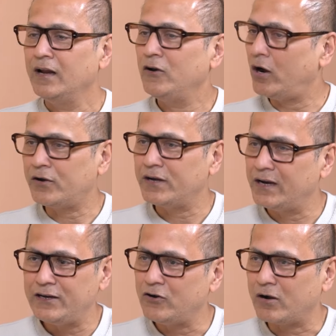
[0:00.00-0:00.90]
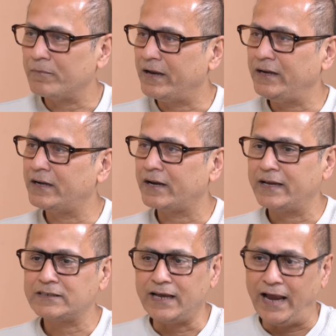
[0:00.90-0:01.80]
Not really, not many
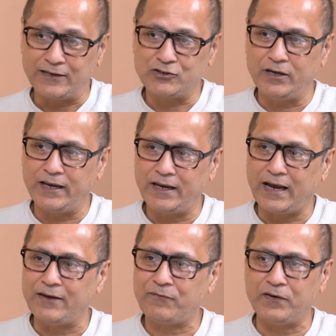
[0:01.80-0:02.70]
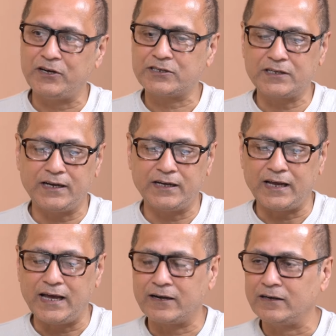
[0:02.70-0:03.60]
takes. Actually, I finished the
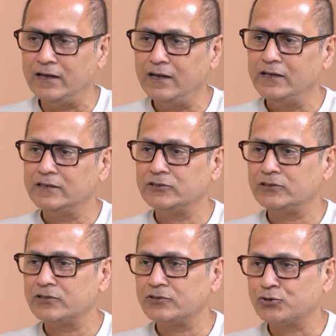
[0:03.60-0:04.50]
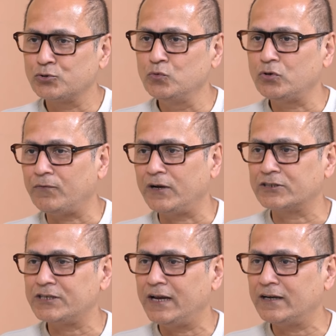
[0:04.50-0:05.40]
entire shoot of
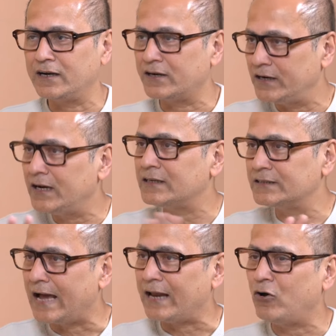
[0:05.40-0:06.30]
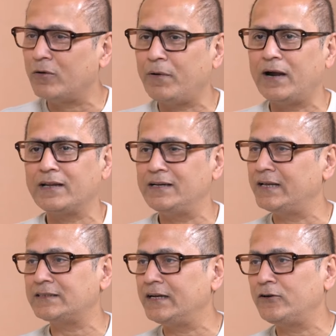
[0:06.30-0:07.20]
Akshay and Katrina's dialogue part in
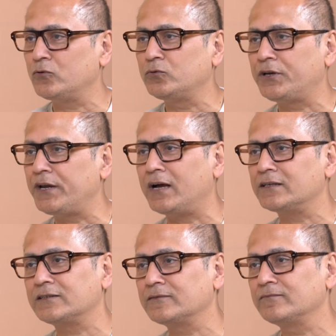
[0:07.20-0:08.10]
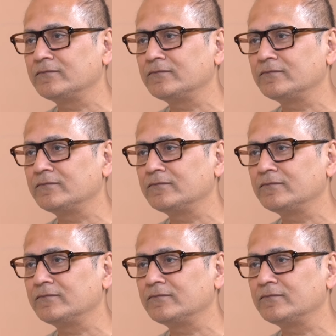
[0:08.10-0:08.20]
less than 2-3 hours.